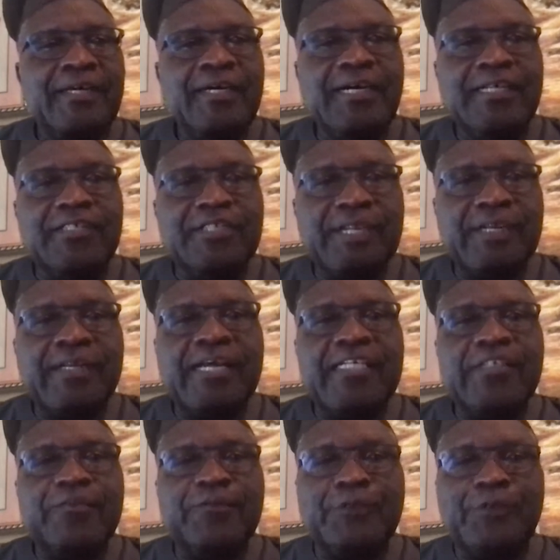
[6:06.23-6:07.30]
uh,
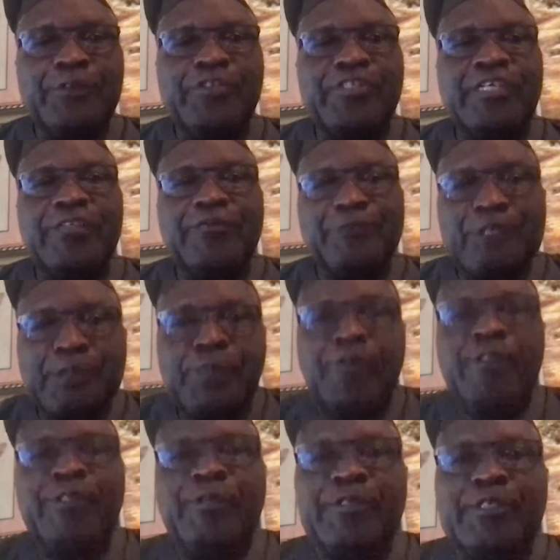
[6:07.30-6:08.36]
sterilized fruits and fresh
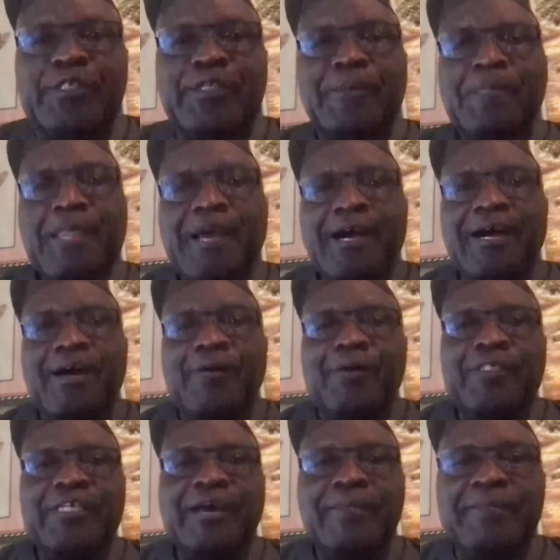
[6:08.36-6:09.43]
produce, uh,
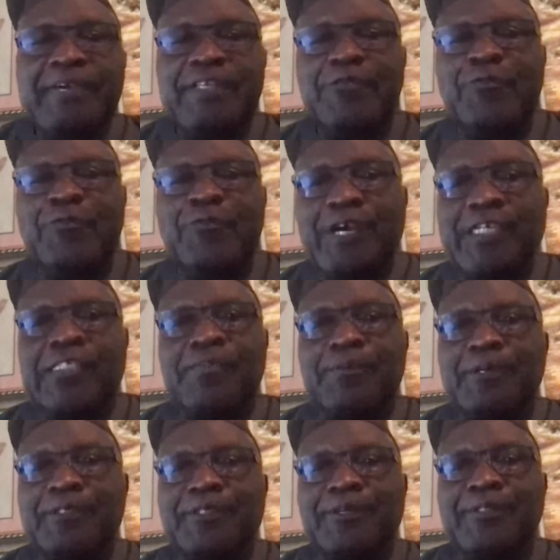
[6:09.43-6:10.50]
which are meant for
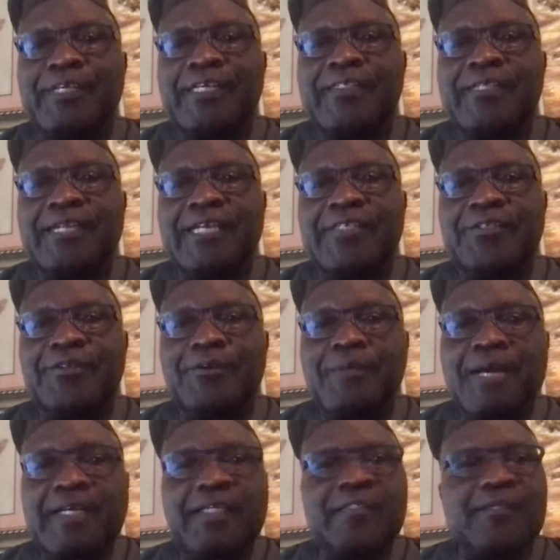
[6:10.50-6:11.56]
export on the international
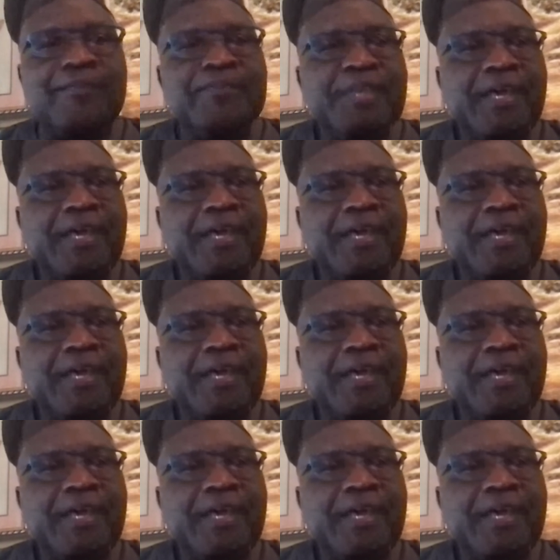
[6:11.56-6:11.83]
market,